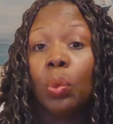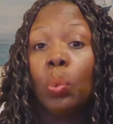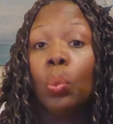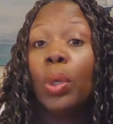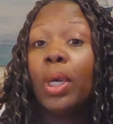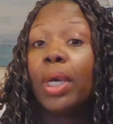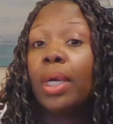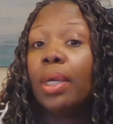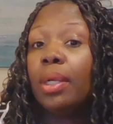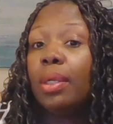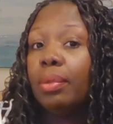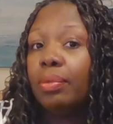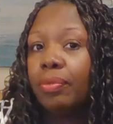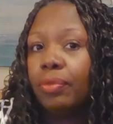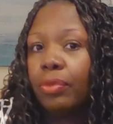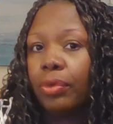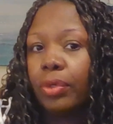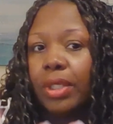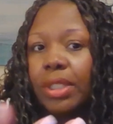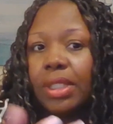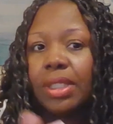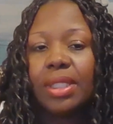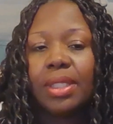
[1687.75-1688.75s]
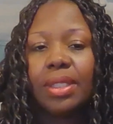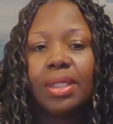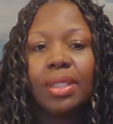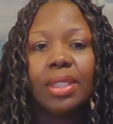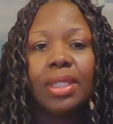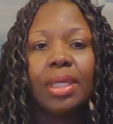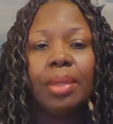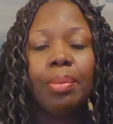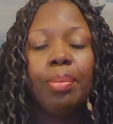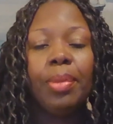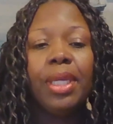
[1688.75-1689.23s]
Well, for
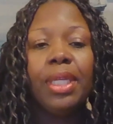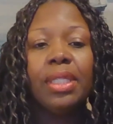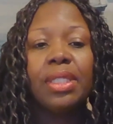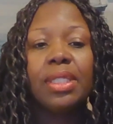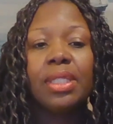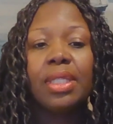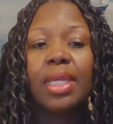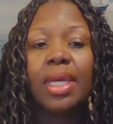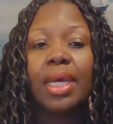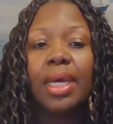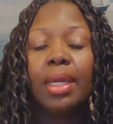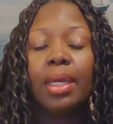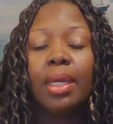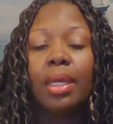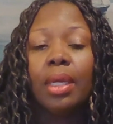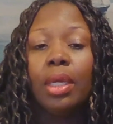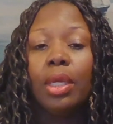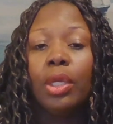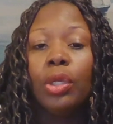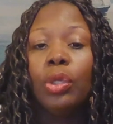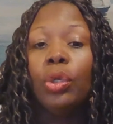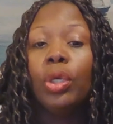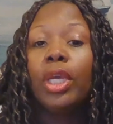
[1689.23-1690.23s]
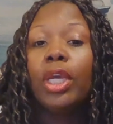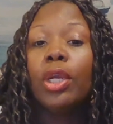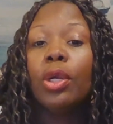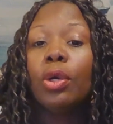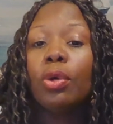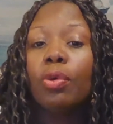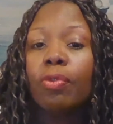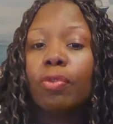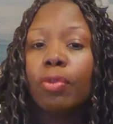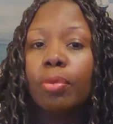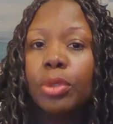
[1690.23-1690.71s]
instance, it means that you get
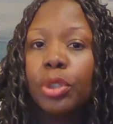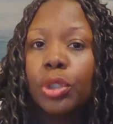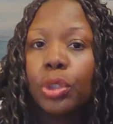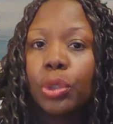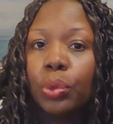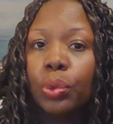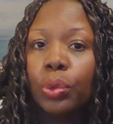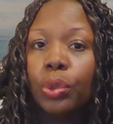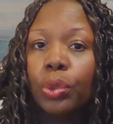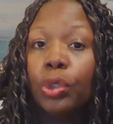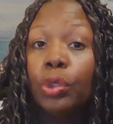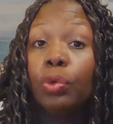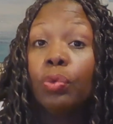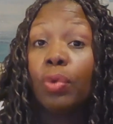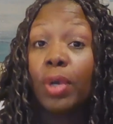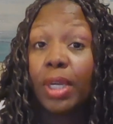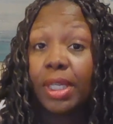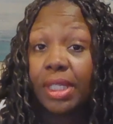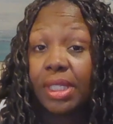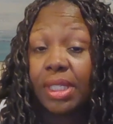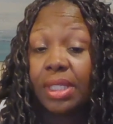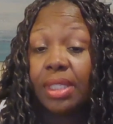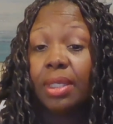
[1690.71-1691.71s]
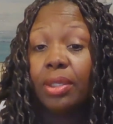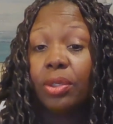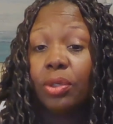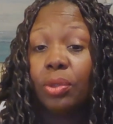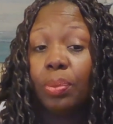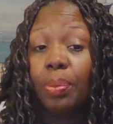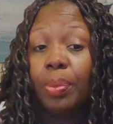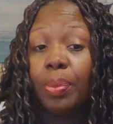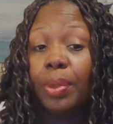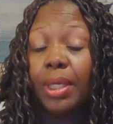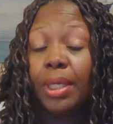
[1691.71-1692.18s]
home from school, you'll rest a
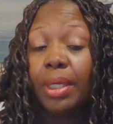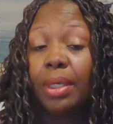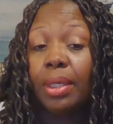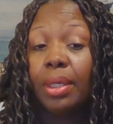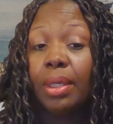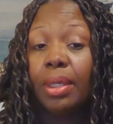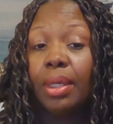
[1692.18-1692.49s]
little bit,